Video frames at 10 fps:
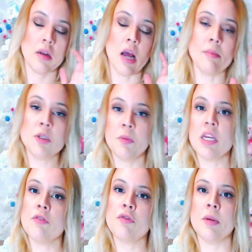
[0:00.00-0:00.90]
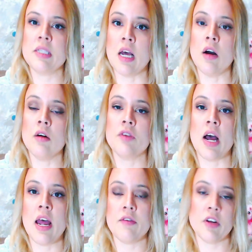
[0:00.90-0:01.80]
I'm speaking for myself. I
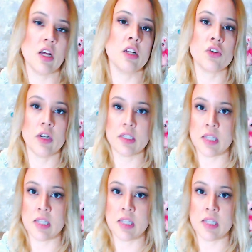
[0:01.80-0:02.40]
have a lot of trust